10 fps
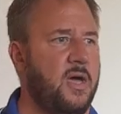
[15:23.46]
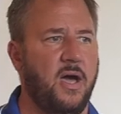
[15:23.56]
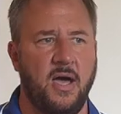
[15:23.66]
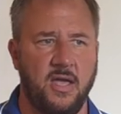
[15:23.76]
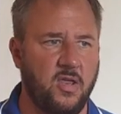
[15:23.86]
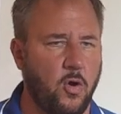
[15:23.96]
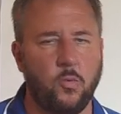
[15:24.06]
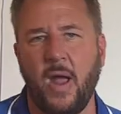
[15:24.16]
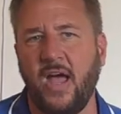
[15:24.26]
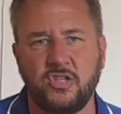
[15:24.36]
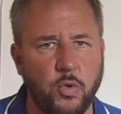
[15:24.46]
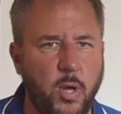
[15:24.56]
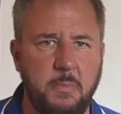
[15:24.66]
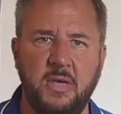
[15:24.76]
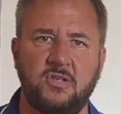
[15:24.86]
a rash
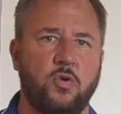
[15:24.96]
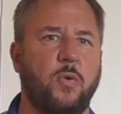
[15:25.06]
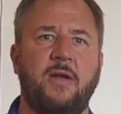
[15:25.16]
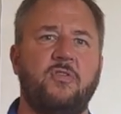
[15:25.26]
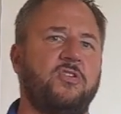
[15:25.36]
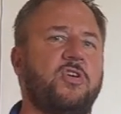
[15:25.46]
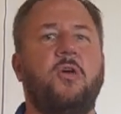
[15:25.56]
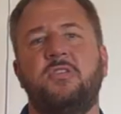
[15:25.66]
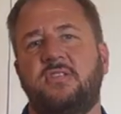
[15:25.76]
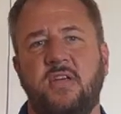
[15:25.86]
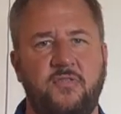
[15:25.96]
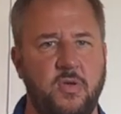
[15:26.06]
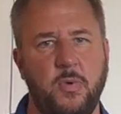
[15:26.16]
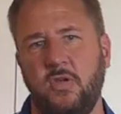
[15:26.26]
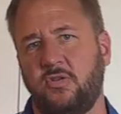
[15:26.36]
ointment or whatever. There's all this stuff
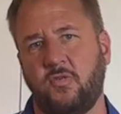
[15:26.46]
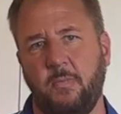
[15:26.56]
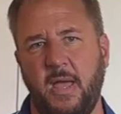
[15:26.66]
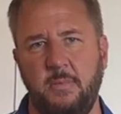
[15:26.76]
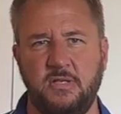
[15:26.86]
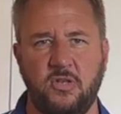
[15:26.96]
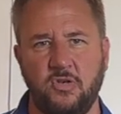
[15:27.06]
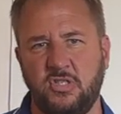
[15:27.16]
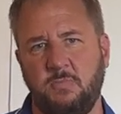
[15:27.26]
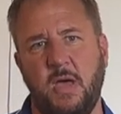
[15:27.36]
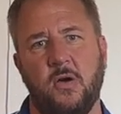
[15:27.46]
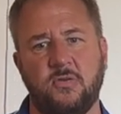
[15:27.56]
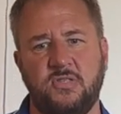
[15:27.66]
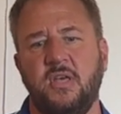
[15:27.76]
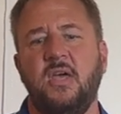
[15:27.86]
that we use for babies that are
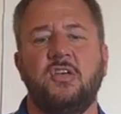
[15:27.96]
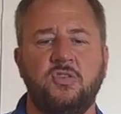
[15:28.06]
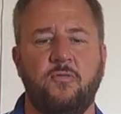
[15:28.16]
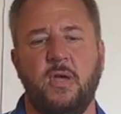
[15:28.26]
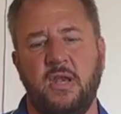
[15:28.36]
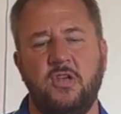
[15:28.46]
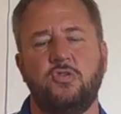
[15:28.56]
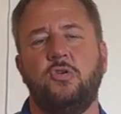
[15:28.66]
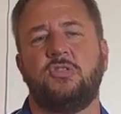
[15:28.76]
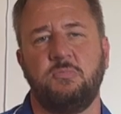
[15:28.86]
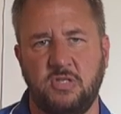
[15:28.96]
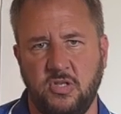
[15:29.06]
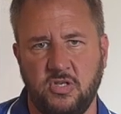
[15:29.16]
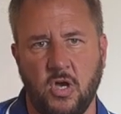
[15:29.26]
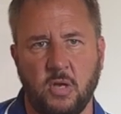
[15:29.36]
smells. So if we can introduce them to
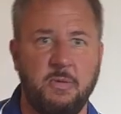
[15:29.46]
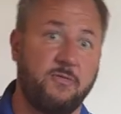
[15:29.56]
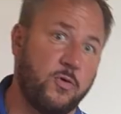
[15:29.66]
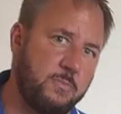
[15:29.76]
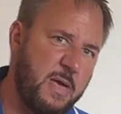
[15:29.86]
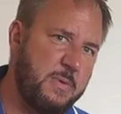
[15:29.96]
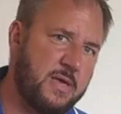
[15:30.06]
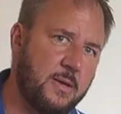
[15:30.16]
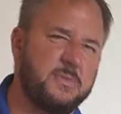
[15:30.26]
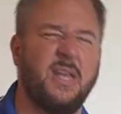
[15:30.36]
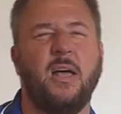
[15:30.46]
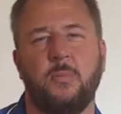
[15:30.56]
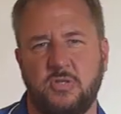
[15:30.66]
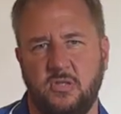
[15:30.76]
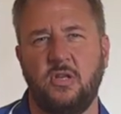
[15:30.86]
the dog before the baby comes, that
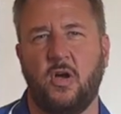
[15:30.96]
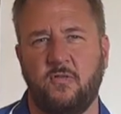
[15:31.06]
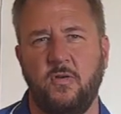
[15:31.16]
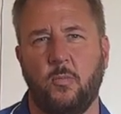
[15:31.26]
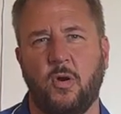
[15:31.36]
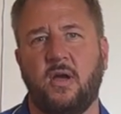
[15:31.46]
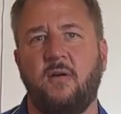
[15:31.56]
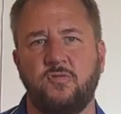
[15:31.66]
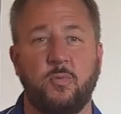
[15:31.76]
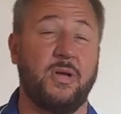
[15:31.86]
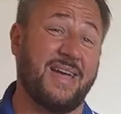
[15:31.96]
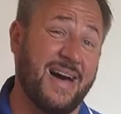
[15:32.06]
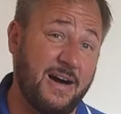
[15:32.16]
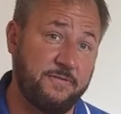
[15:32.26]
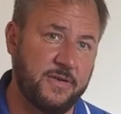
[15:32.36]
helps the dog feel more comfortable and
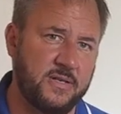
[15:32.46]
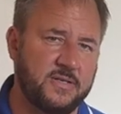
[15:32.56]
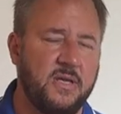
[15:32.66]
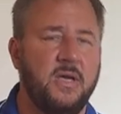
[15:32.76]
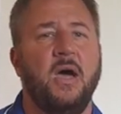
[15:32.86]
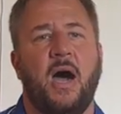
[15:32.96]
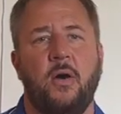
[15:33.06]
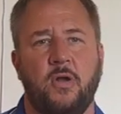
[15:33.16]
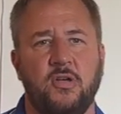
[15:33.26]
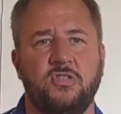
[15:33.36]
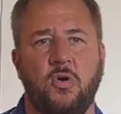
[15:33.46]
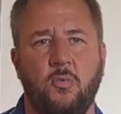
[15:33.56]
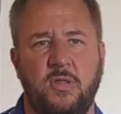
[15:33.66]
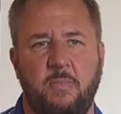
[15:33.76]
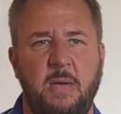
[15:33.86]
confident. I would also,
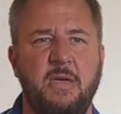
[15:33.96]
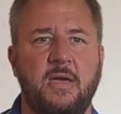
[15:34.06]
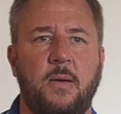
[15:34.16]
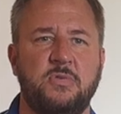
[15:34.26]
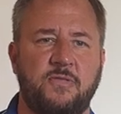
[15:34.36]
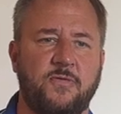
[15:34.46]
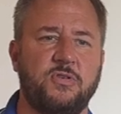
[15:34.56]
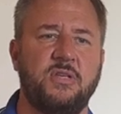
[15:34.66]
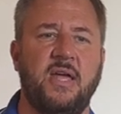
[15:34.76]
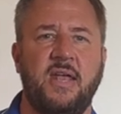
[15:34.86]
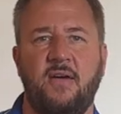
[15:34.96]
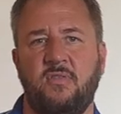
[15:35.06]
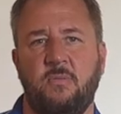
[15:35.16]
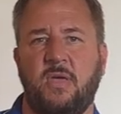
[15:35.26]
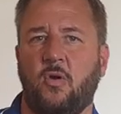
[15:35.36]
when the baby comes the first night, have
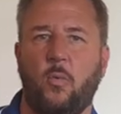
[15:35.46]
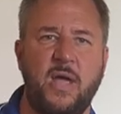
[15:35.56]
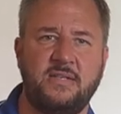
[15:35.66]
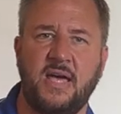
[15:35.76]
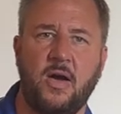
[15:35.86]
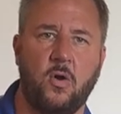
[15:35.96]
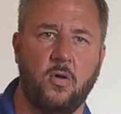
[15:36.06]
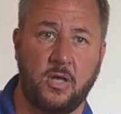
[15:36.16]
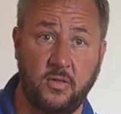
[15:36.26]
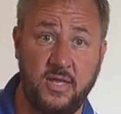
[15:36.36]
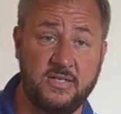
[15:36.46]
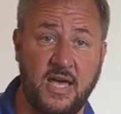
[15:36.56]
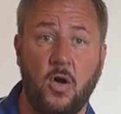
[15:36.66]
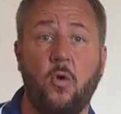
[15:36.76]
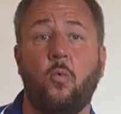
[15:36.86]
them get a white towel, a clean
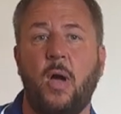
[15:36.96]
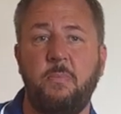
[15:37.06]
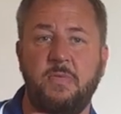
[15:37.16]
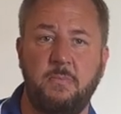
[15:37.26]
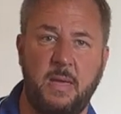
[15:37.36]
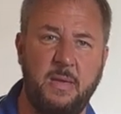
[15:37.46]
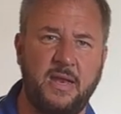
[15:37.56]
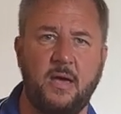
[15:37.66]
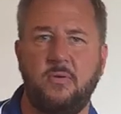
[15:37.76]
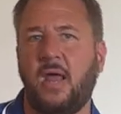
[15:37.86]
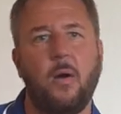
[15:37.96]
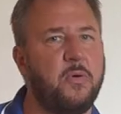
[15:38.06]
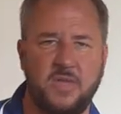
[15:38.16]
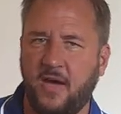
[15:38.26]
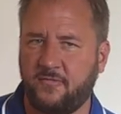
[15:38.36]
towel, wipe the baby down, not
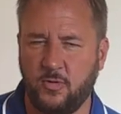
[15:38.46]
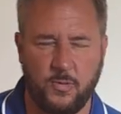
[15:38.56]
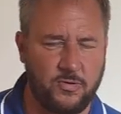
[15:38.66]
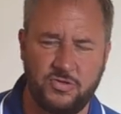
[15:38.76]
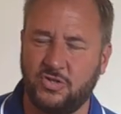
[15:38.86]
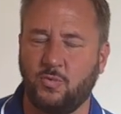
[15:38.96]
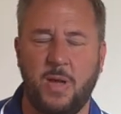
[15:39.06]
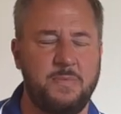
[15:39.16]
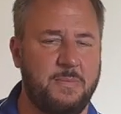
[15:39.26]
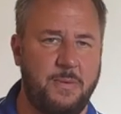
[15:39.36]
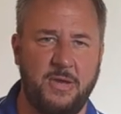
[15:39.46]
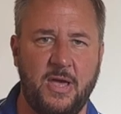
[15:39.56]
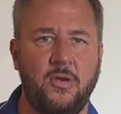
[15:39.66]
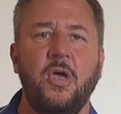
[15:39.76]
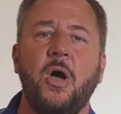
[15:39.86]
with afterbirth, just wipe the baby
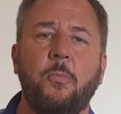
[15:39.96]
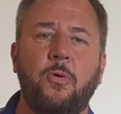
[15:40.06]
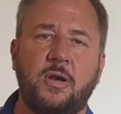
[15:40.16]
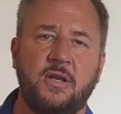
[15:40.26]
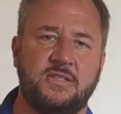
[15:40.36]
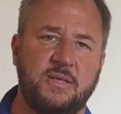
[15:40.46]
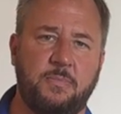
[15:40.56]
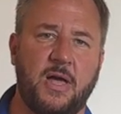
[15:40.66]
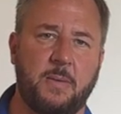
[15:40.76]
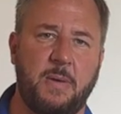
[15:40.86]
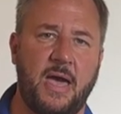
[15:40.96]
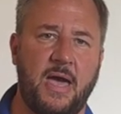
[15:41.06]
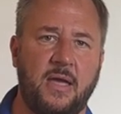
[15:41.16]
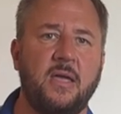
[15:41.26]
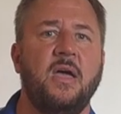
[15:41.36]
down, put in a Ziploc
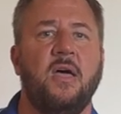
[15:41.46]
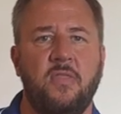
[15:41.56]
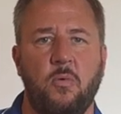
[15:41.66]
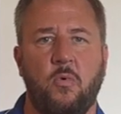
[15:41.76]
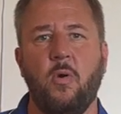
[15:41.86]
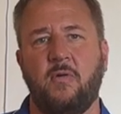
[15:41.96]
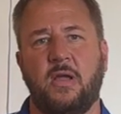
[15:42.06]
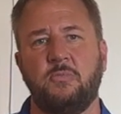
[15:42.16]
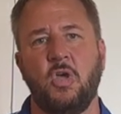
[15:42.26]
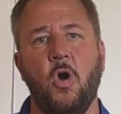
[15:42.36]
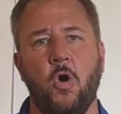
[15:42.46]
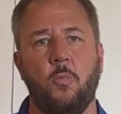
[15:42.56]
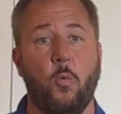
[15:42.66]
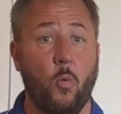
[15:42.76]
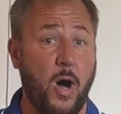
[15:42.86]
bag. Then whoever comes
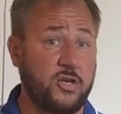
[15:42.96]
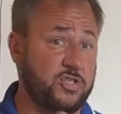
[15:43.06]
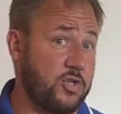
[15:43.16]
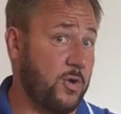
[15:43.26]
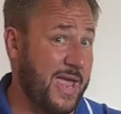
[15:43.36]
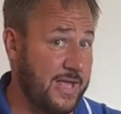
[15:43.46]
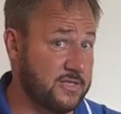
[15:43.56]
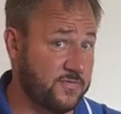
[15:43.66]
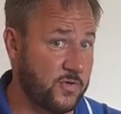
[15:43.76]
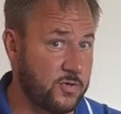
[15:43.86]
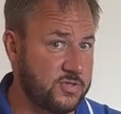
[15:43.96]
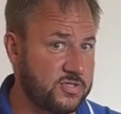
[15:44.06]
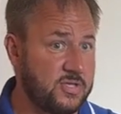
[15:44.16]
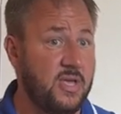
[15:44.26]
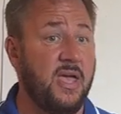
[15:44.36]
home, wash their hands
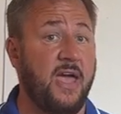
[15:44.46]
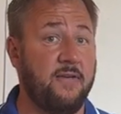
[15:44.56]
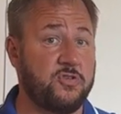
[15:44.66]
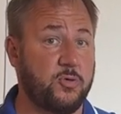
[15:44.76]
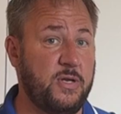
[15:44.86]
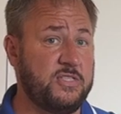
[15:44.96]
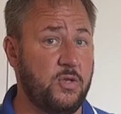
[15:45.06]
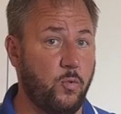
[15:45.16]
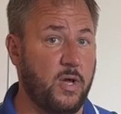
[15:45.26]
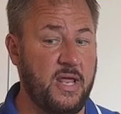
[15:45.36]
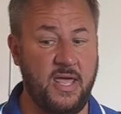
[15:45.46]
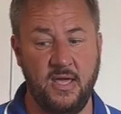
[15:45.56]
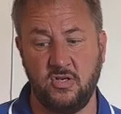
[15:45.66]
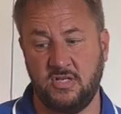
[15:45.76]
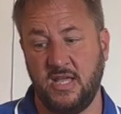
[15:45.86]
first, have treats in one
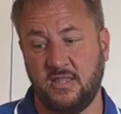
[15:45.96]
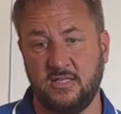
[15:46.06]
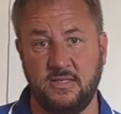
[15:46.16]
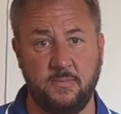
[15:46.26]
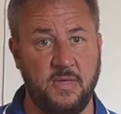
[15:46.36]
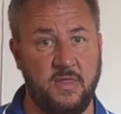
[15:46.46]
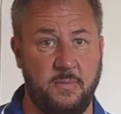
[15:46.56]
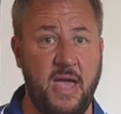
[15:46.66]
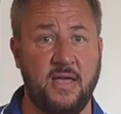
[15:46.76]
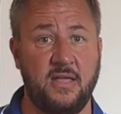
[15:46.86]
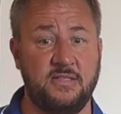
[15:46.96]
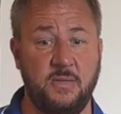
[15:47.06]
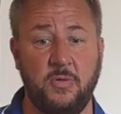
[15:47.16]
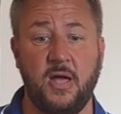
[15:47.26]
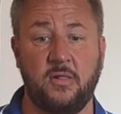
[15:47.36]
hand, take the bag out of the
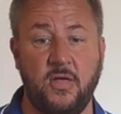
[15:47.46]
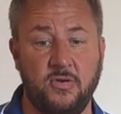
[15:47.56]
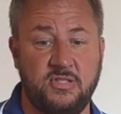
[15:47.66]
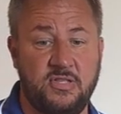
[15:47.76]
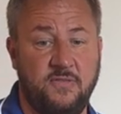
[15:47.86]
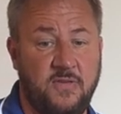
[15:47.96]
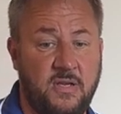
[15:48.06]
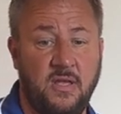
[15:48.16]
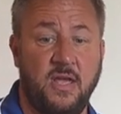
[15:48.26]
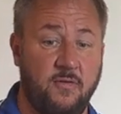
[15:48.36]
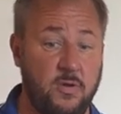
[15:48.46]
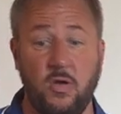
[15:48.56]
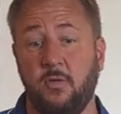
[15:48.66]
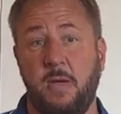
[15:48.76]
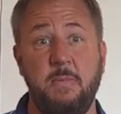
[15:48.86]
Ziploc, let her sniff it. If we
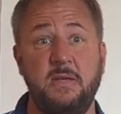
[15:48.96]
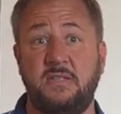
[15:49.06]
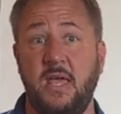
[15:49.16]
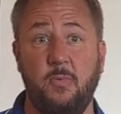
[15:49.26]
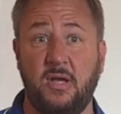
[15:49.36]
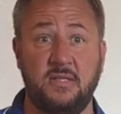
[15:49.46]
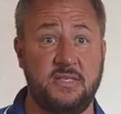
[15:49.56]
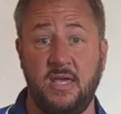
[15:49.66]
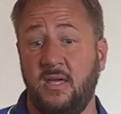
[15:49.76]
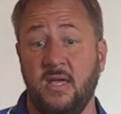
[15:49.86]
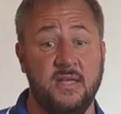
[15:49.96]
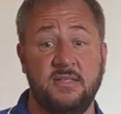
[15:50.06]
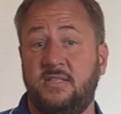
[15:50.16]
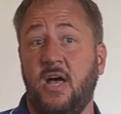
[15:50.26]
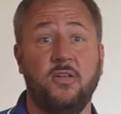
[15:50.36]
know the baby's name, we could say
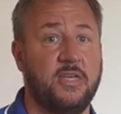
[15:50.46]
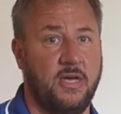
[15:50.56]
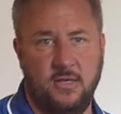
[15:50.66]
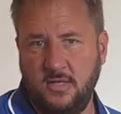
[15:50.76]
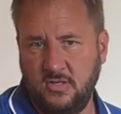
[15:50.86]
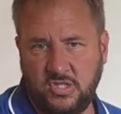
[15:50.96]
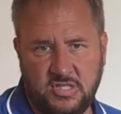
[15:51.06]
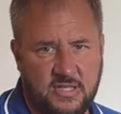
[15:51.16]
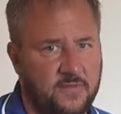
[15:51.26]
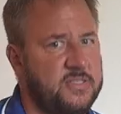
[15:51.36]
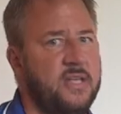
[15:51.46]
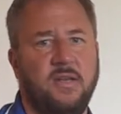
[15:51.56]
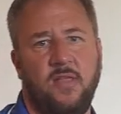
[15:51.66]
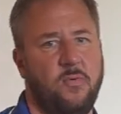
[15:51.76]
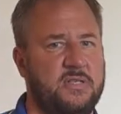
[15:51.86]
Zelda, and she sniffs it,
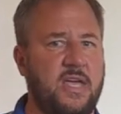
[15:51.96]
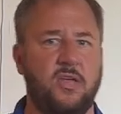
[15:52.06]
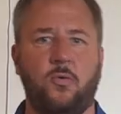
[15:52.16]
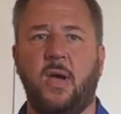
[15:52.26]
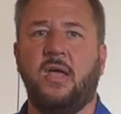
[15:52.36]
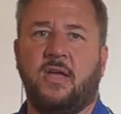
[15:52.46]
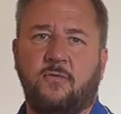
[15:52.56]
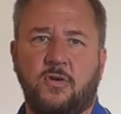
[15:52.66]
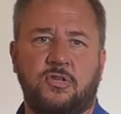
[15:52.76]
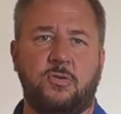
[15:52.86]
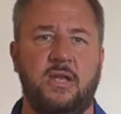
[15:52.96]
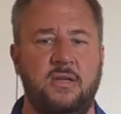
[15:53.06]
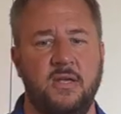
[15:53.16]
and then we take it away and give her a treat.